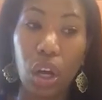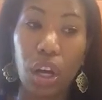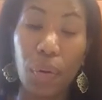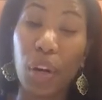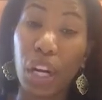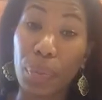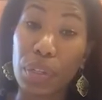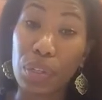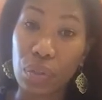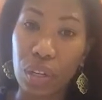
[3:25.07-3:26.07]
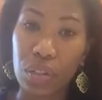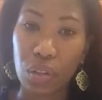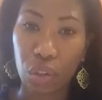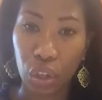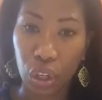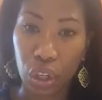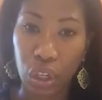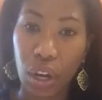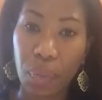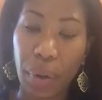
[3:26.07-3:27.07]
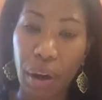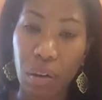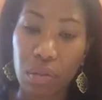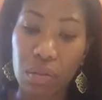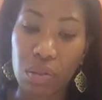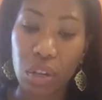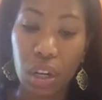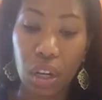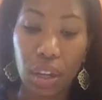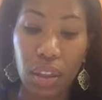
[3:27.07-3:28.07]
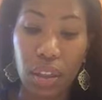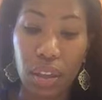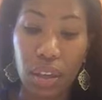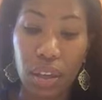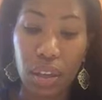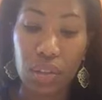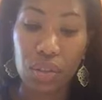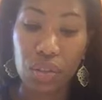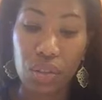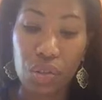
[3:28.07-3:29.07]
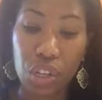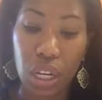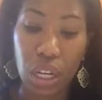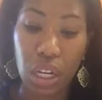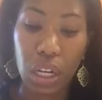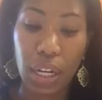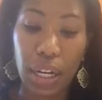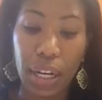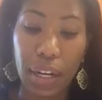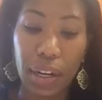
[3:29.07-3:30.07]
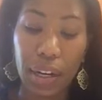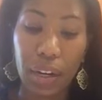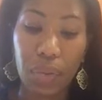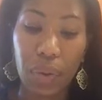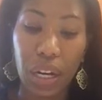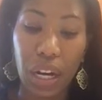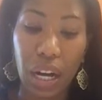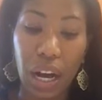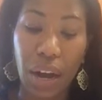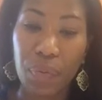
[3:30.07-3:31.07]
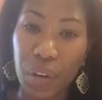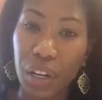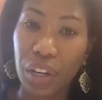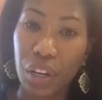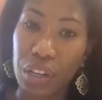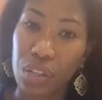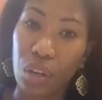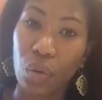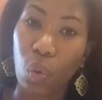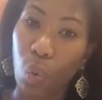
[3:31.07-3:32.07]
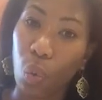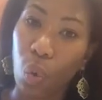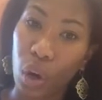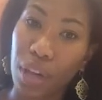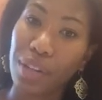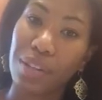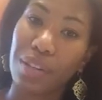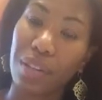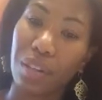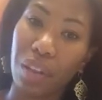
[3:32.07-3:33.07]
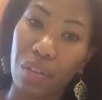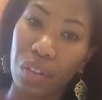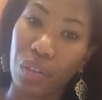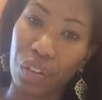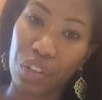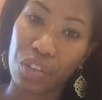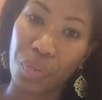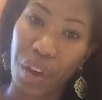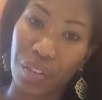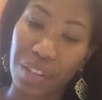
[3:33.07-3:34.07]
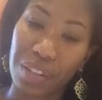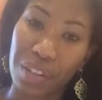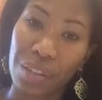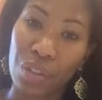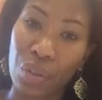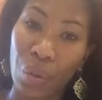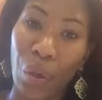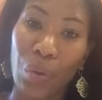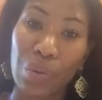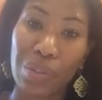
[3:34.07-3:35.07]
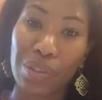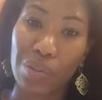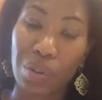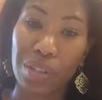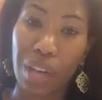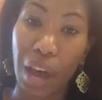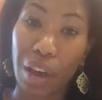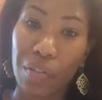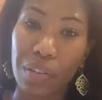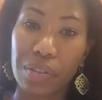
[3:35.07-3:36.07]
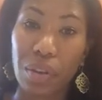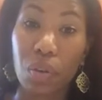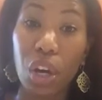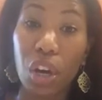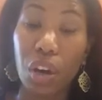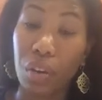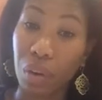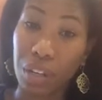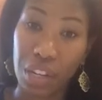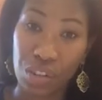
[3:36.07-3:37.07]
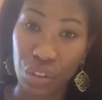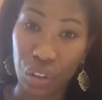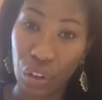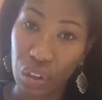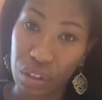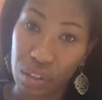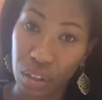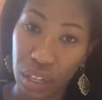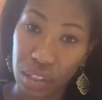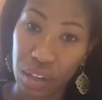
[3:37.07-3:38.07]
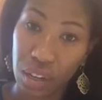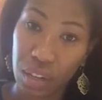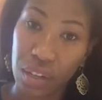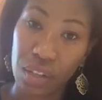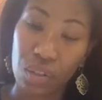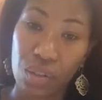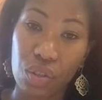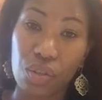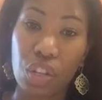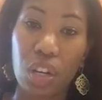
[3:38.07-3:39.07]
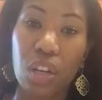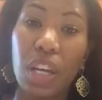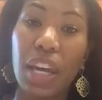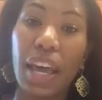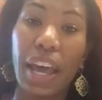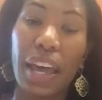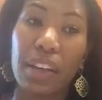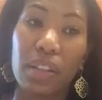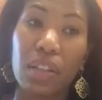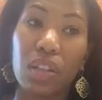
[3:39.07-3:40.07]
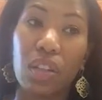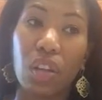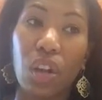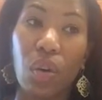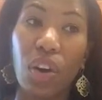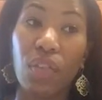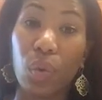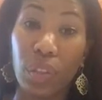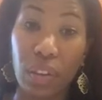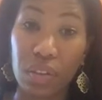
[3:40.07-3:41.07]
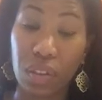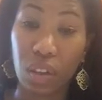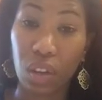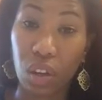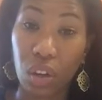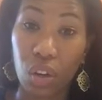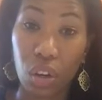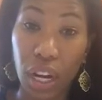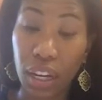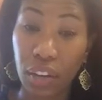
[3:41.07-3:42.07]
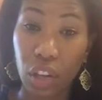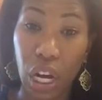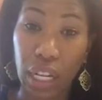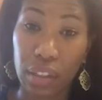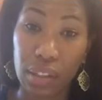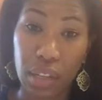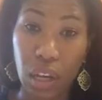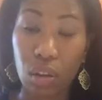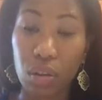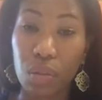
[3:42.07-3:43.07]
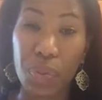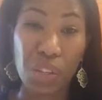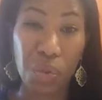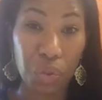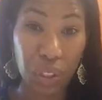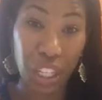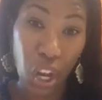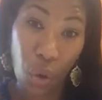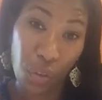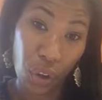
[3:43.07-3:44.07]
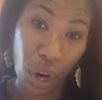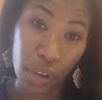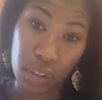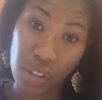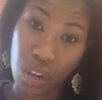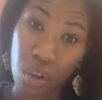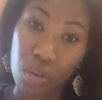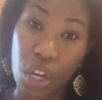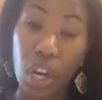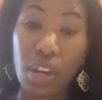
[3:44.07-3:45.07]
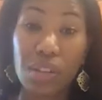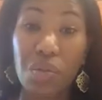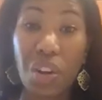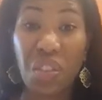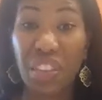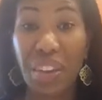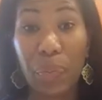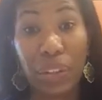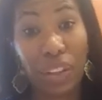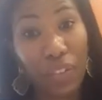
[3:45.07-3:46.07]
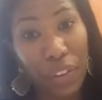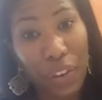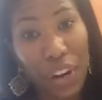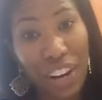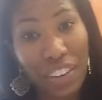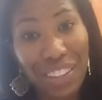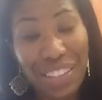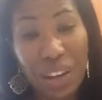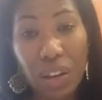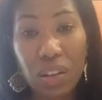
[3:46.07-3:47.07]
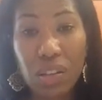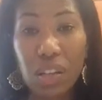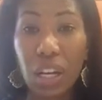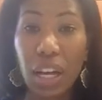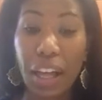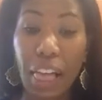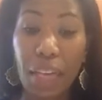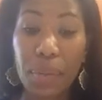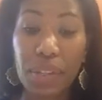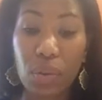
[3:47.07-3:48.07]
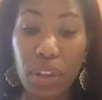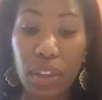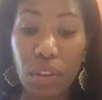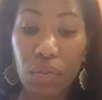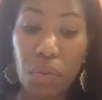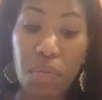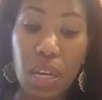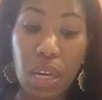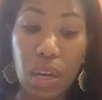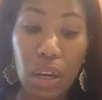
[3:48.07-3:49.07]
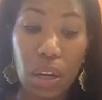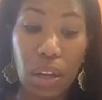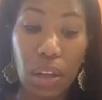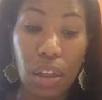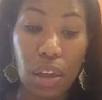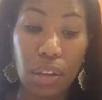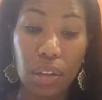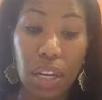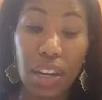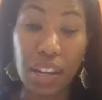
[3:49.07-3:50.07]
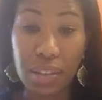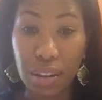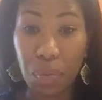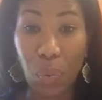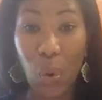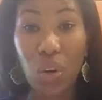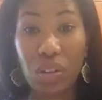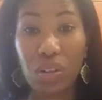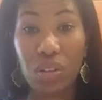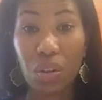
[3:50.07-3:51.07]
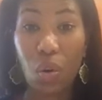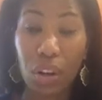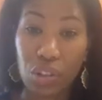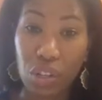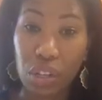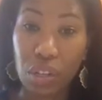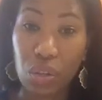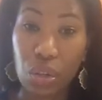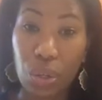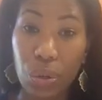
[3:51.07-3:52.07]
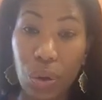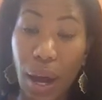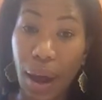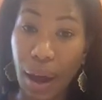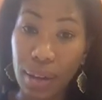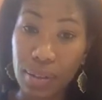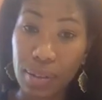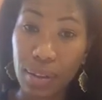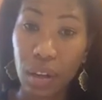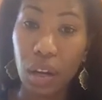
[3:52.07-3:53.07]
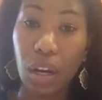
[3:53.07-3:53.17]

or incoming students learn about the institution, I'm very curious on what level of leadership efficacy do those students have. And so an orientation leader that's selected in an institution, and everyone thinks that they're great and they're highly skilled, but do we really know if they're highly skilled? Do we know that they believe that they're highly skilled? And so I think for me, it is an important question to ask.